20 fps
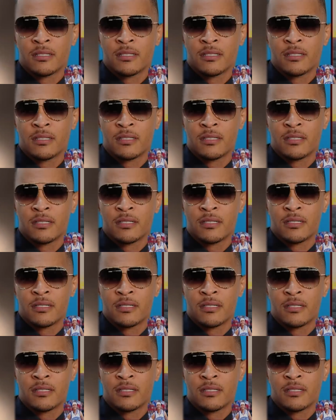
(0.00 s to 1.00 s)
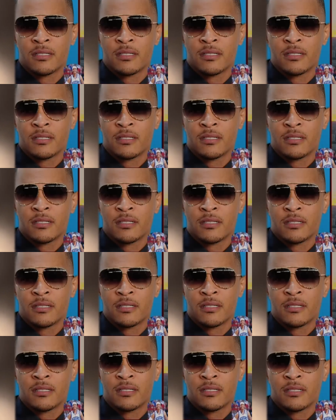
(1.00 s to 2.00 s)

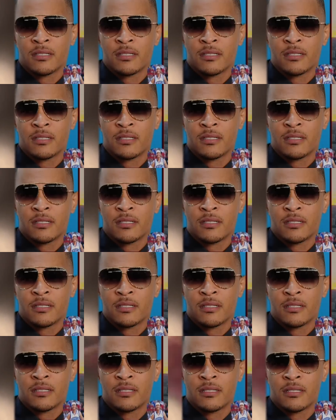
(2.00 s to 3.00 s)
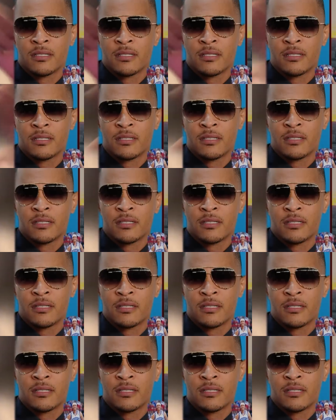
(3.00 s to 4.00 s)

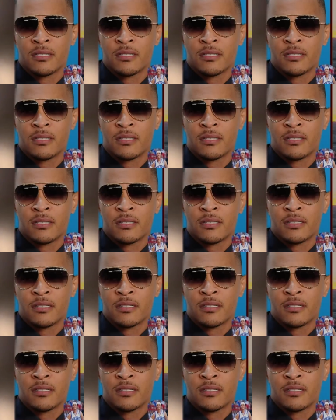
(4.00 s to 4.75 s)
[no speech]